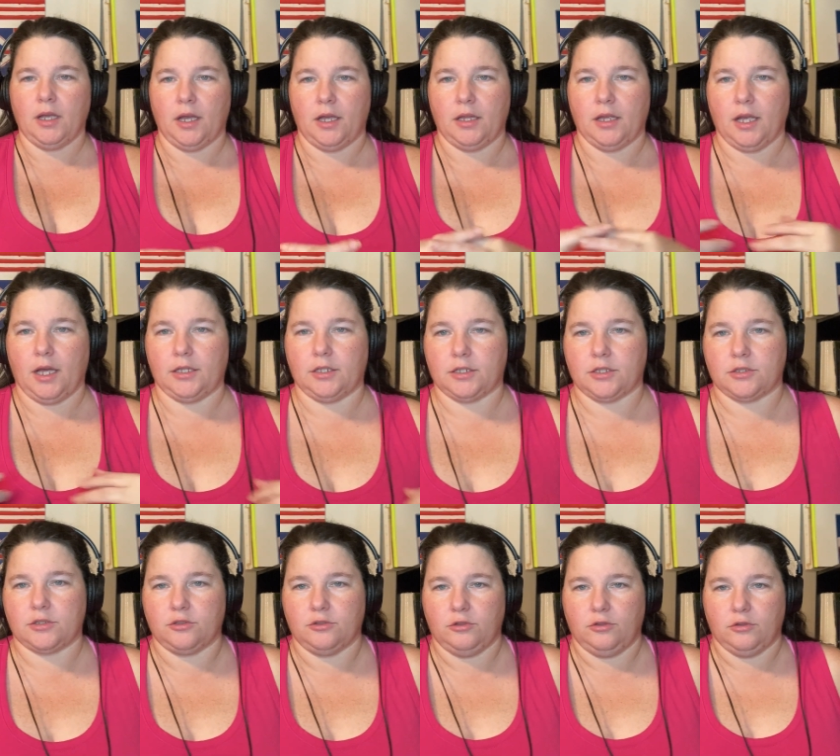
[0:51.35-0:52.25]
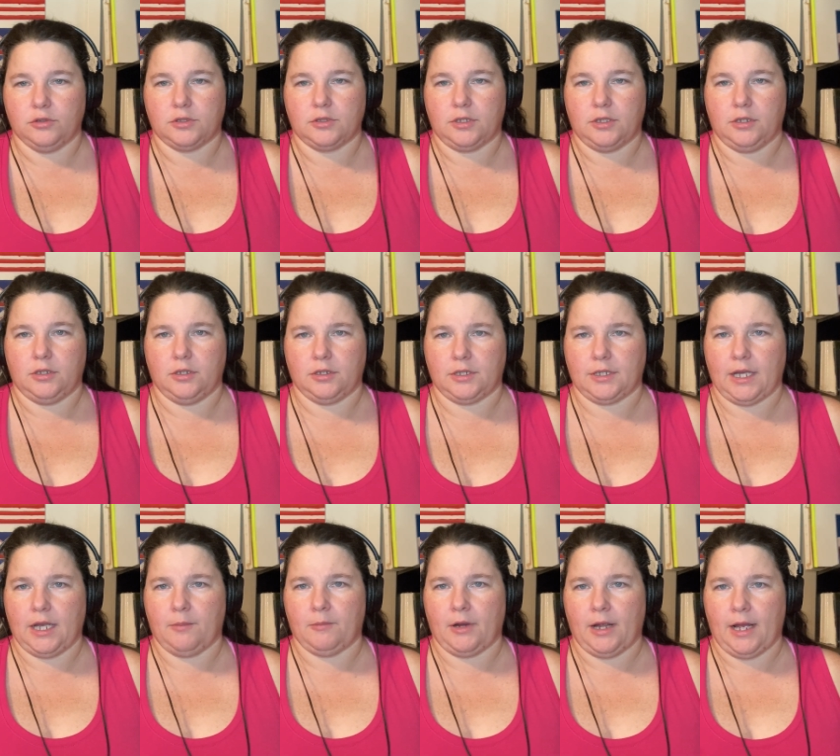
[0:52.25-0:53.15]
And you got to excuse the uh,
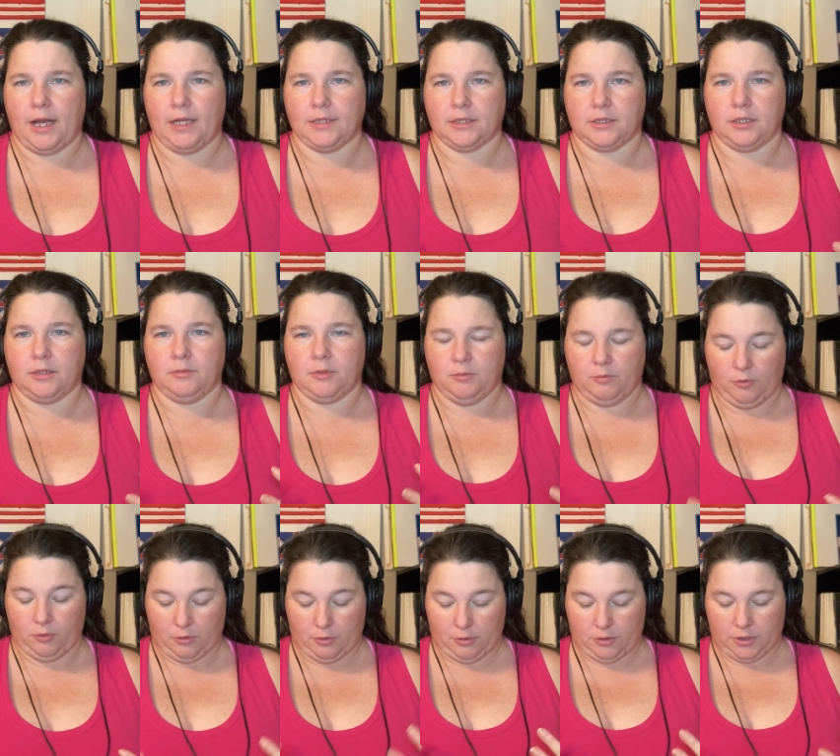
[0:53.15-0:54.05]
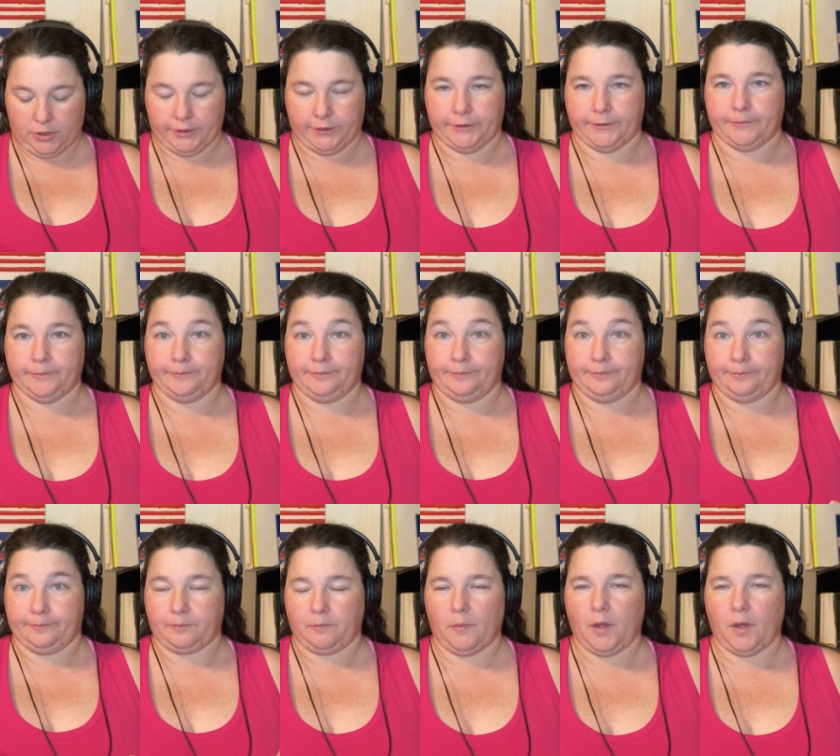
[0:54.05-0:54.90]
camera ads a little bit more um,